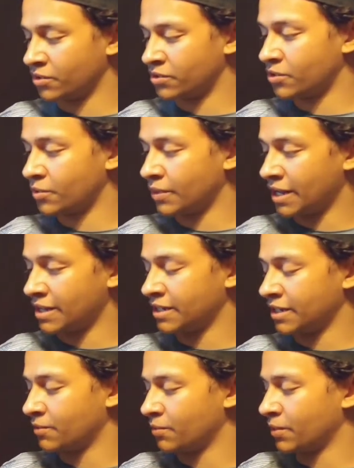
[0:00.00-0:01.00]
So what I
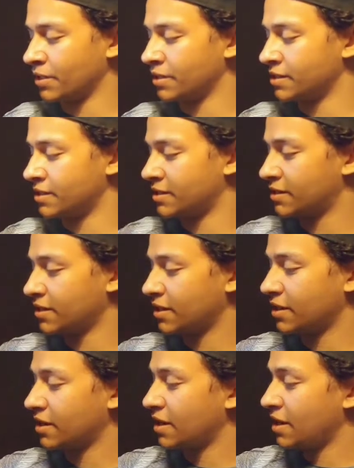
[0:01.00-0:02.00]
did was
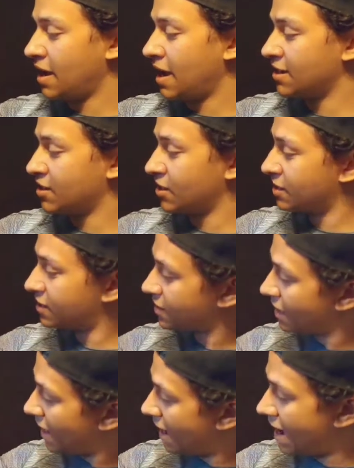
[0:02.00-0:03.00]
I just
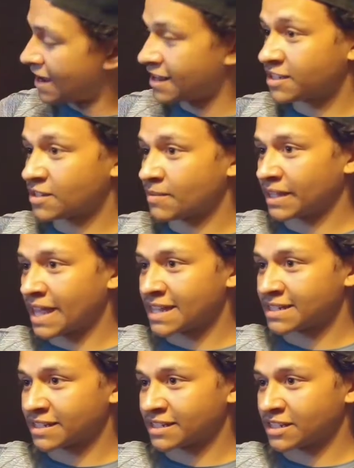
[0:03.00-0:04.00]
added some
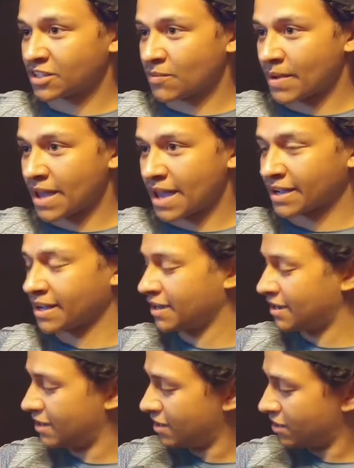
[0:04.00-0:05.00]
elastic to the back,
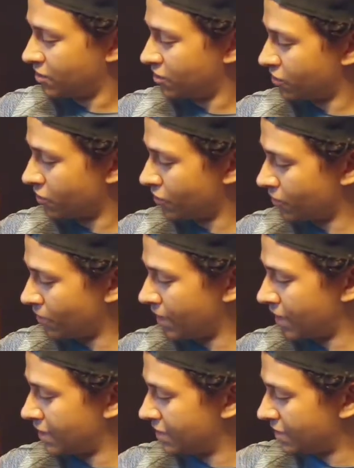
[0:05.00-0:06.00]
so
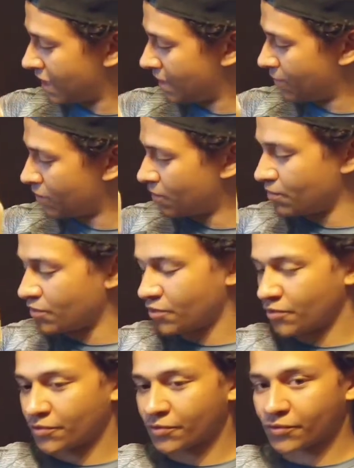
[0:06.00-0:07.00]
it's able to
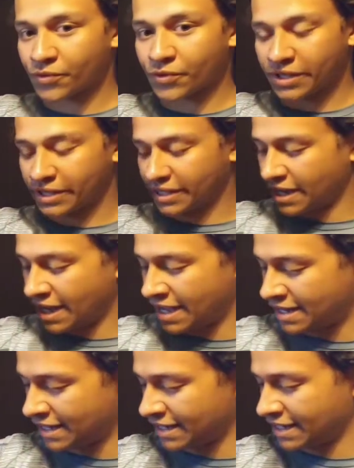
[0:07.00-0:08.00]
move freely
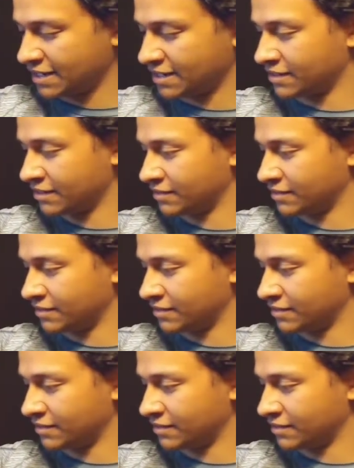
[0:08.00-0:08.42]
and it can